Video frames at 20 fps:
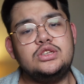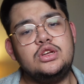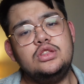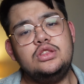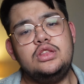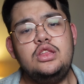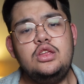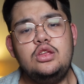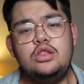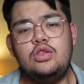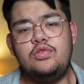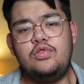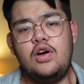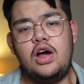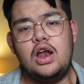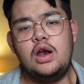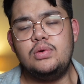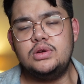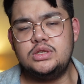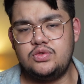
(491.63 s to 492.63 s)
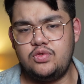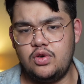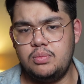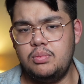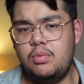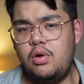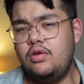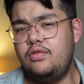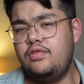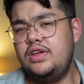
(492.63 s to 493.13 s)
continue to follow us for
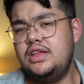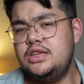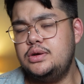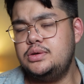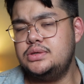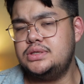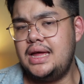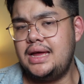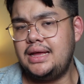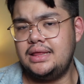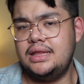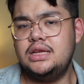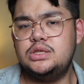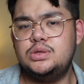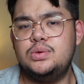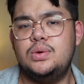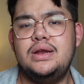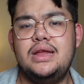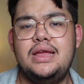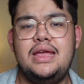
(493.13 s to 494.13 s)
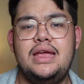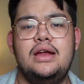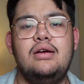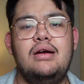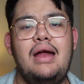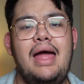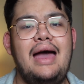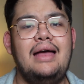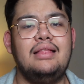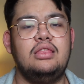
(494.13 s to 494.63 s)
more videos like this one
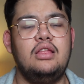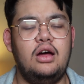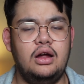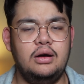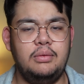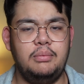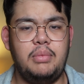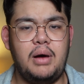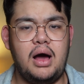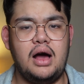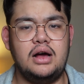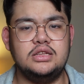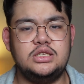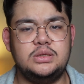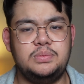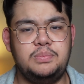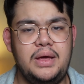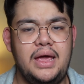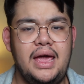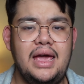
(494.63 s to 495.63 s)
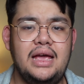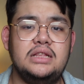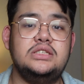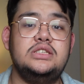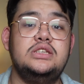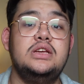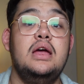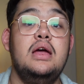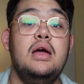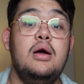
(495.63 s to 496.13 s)
here at Unbox
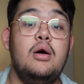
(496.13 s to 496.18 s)
PH.